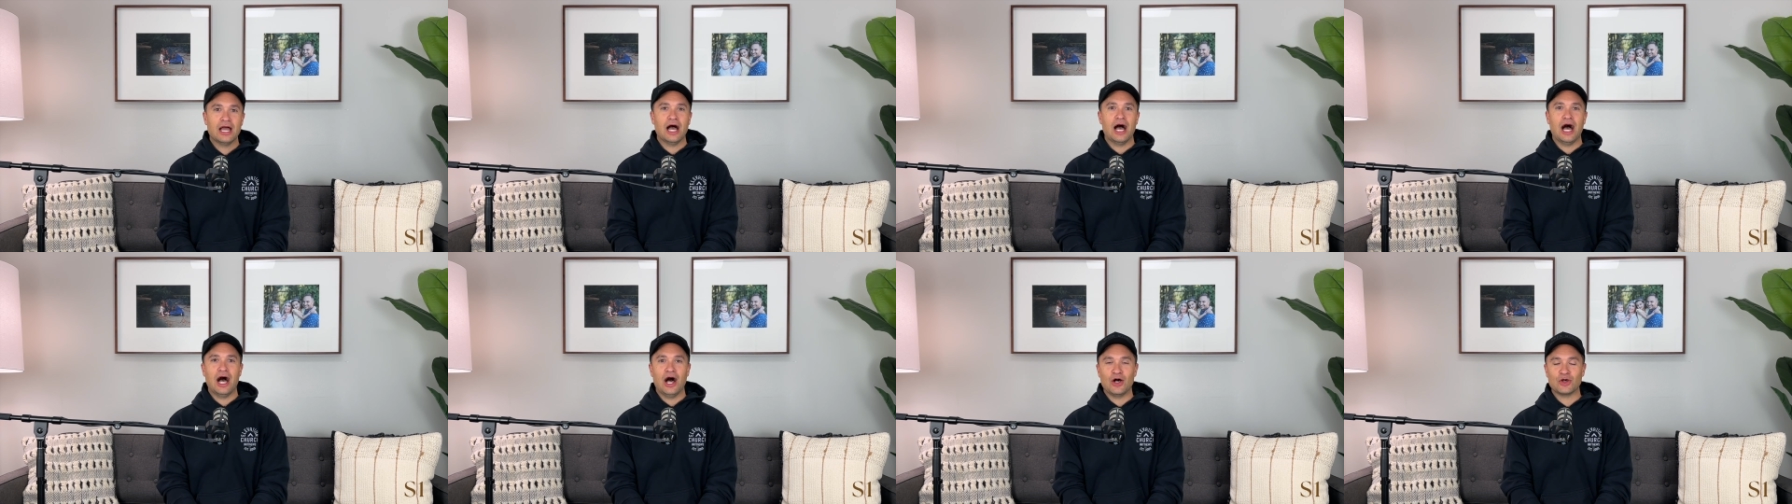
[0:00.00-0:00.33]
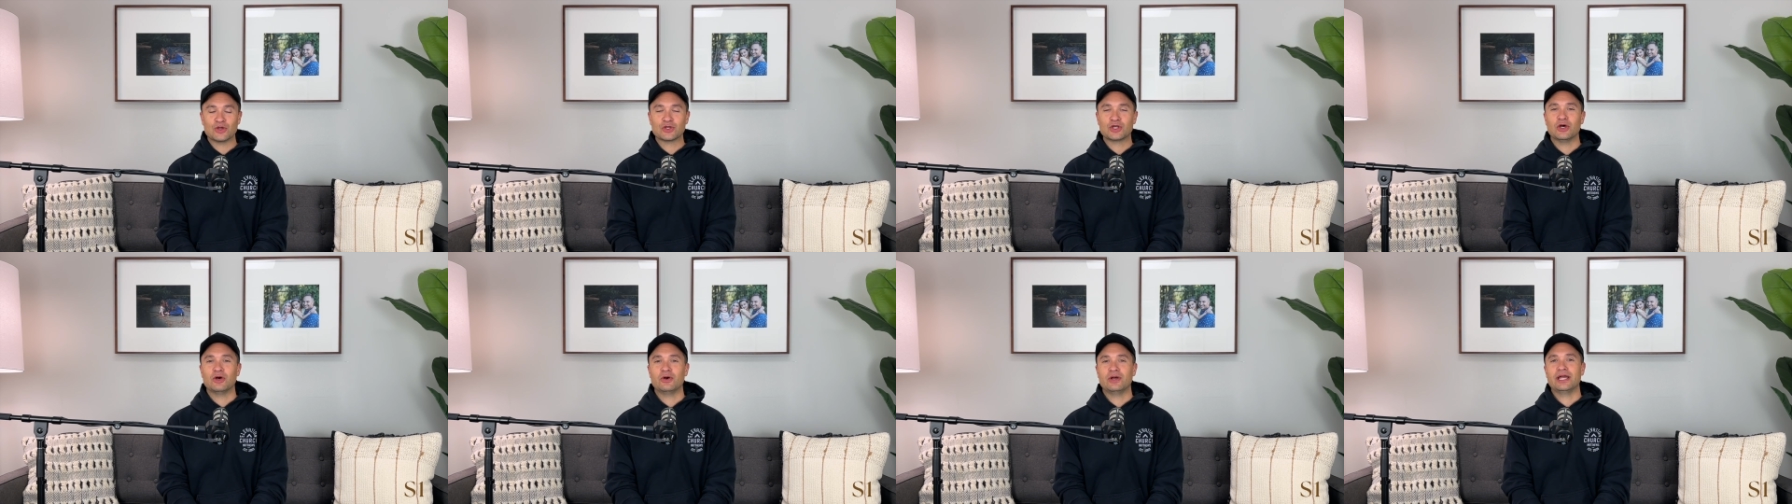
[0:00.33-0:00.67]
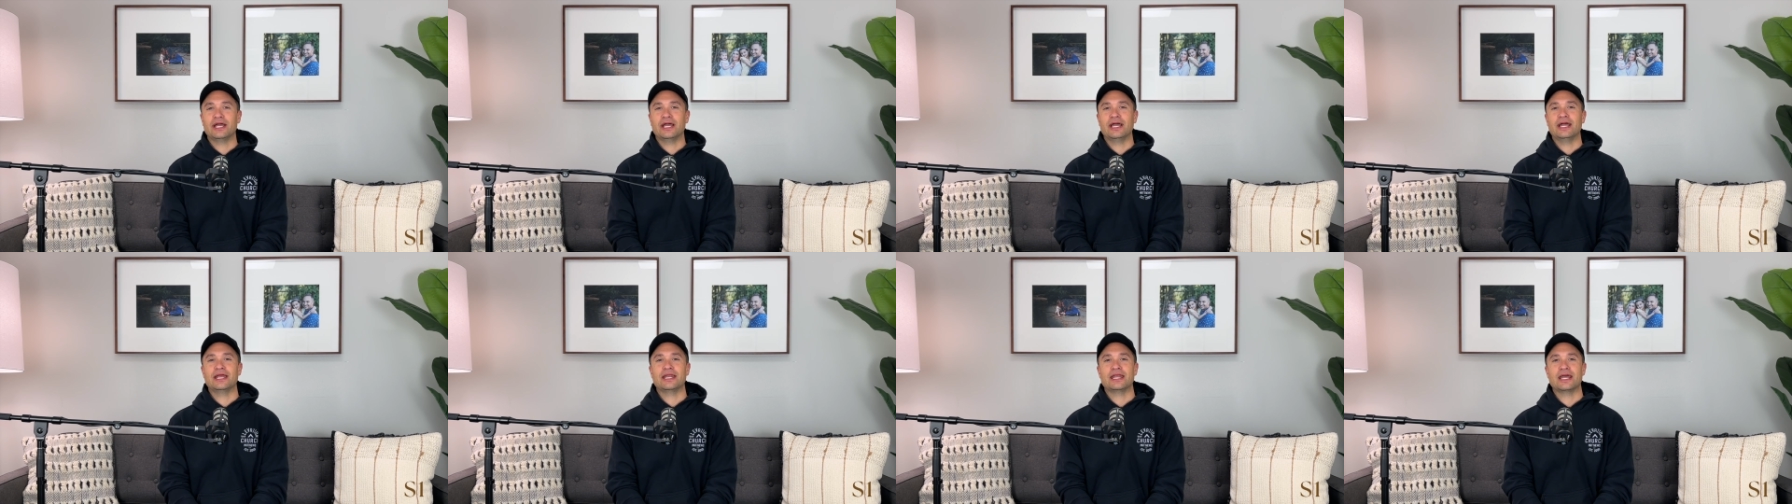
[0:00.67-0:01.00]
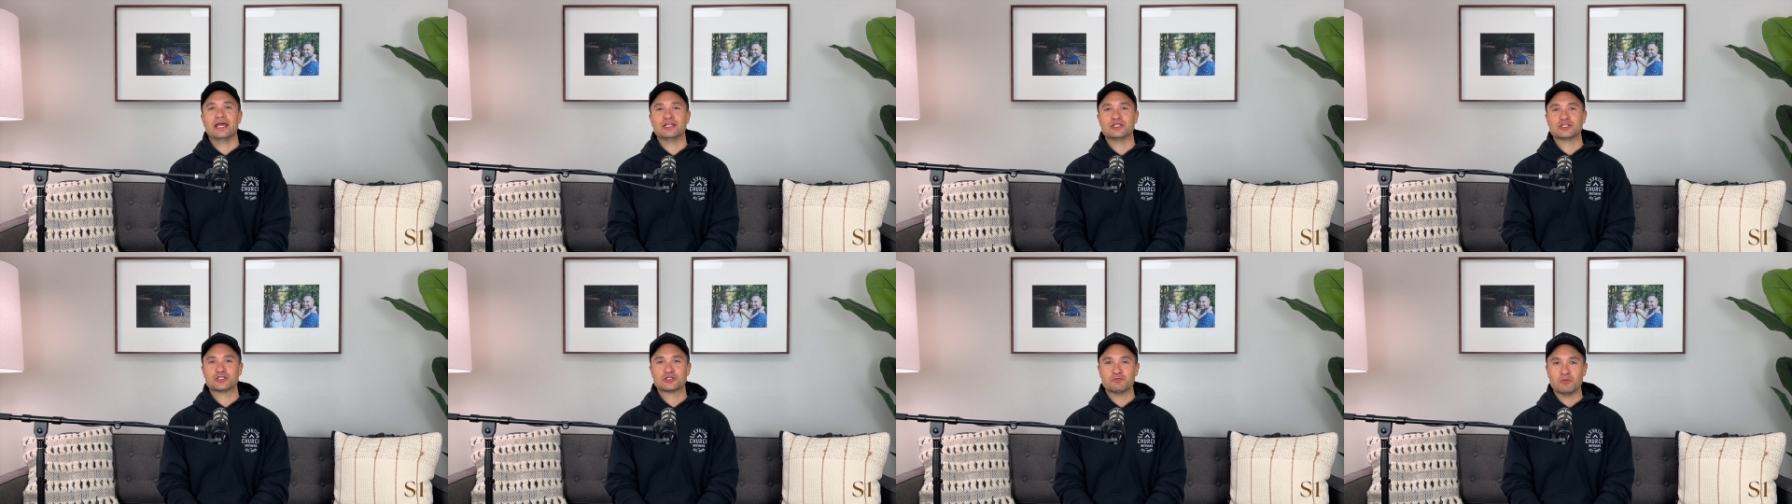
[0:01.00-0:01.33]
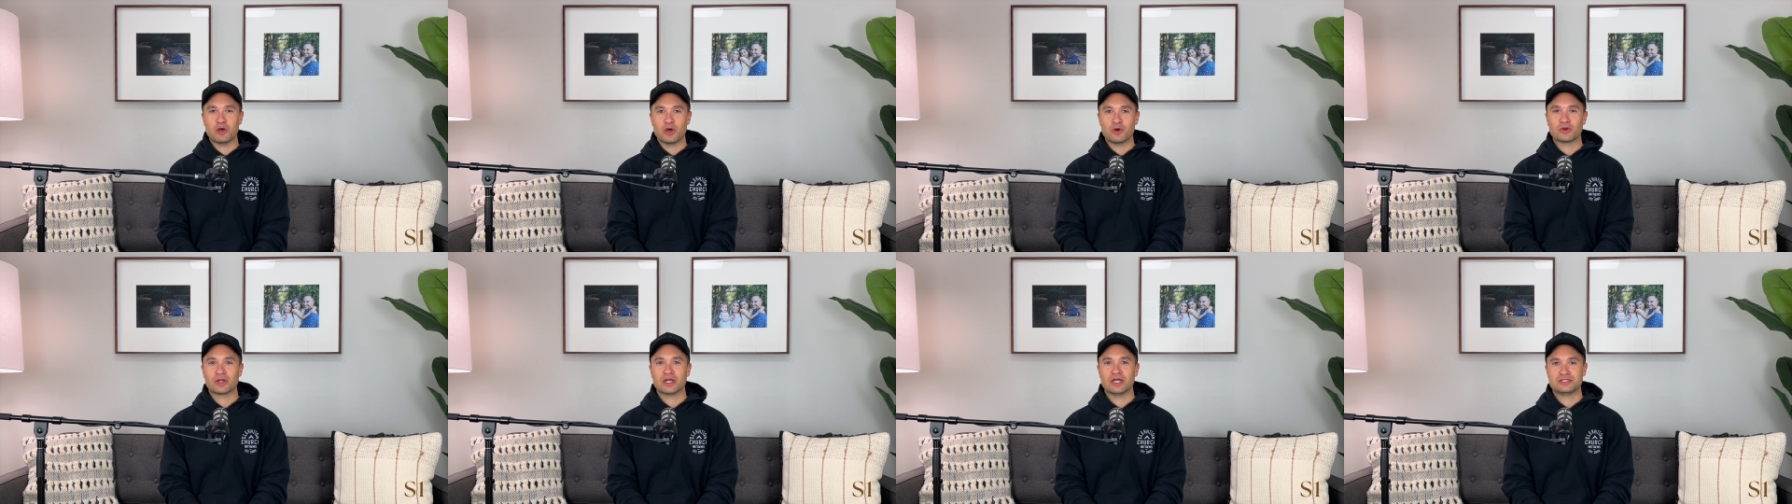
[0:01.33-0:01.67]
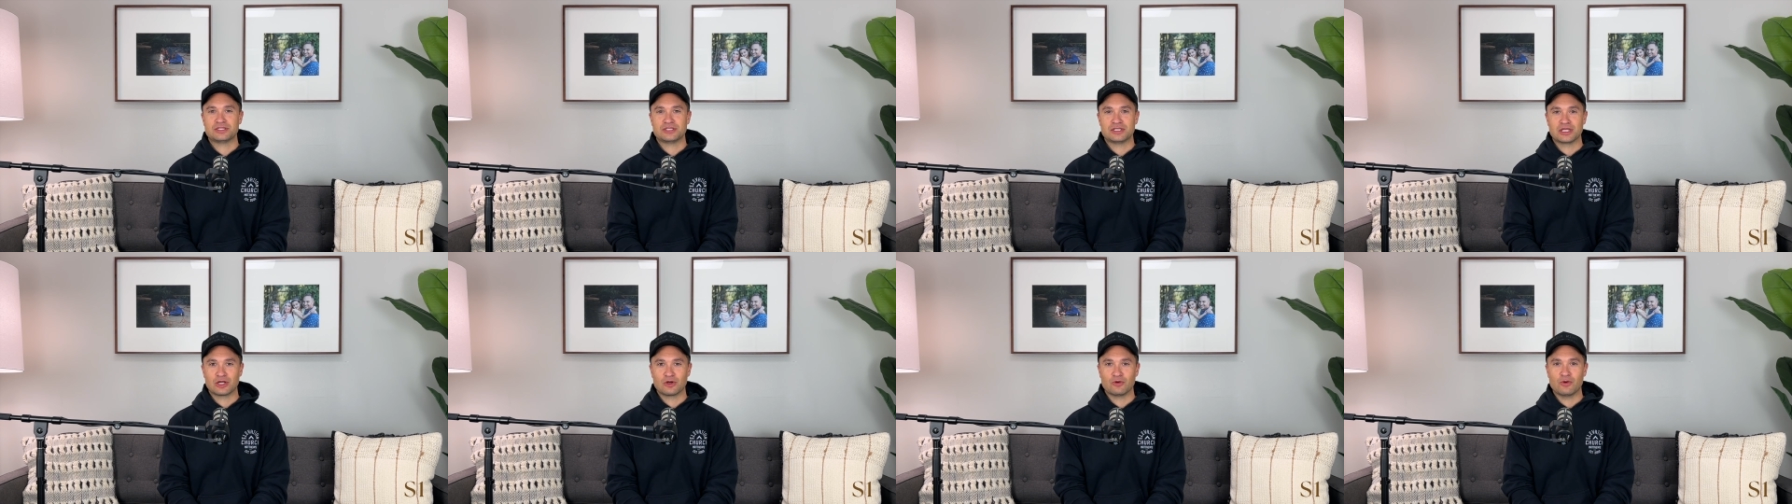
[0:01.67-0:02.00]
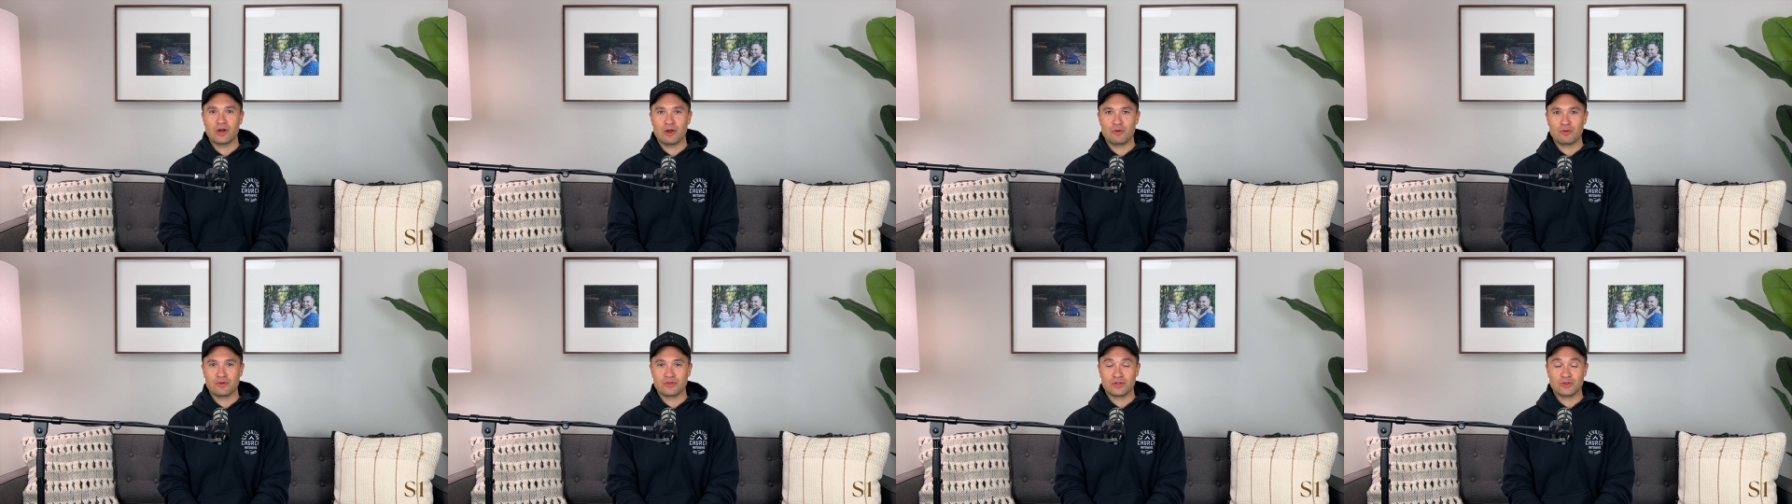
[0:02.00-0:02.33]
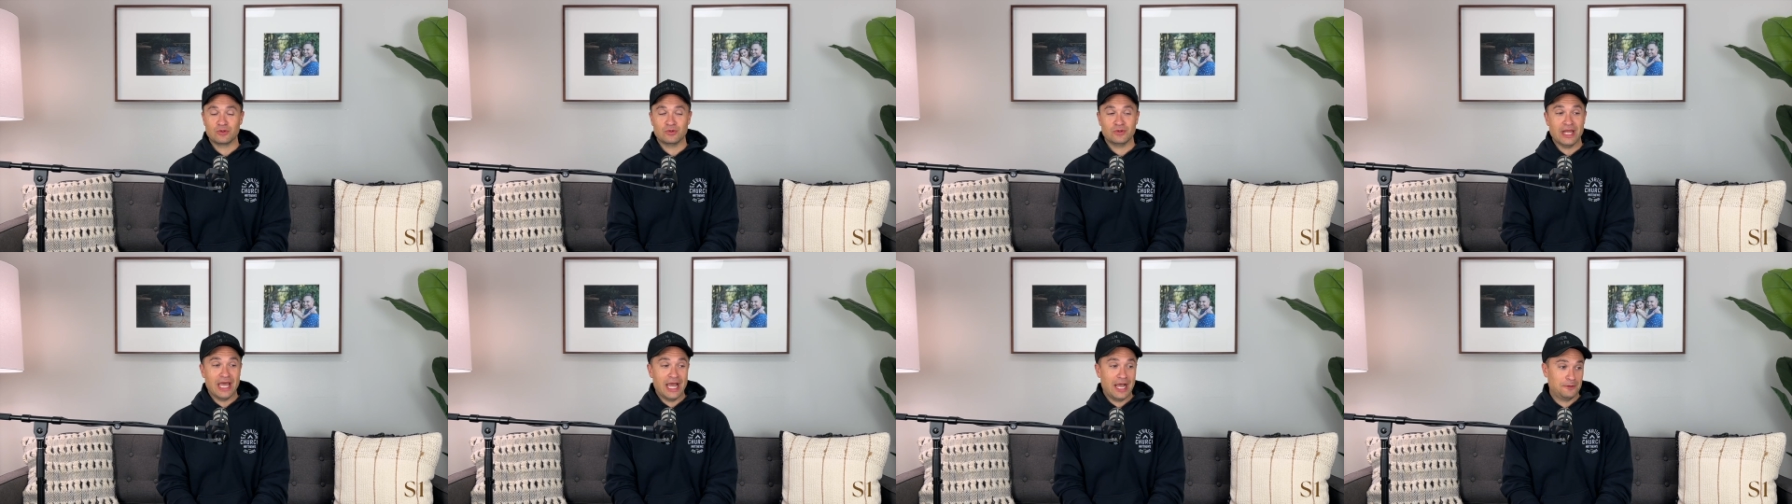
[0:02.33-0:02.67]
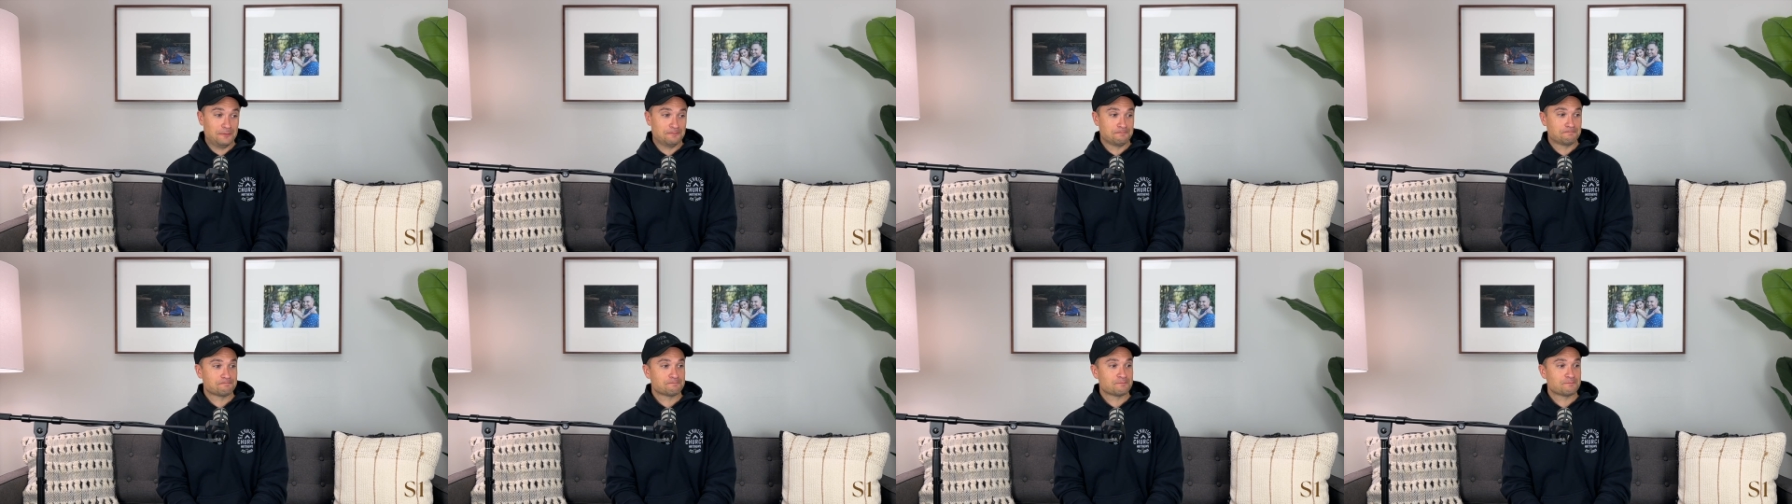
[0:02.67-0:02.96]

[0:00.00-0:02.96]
I'll go ahead and smoke a cigarette with you. Now,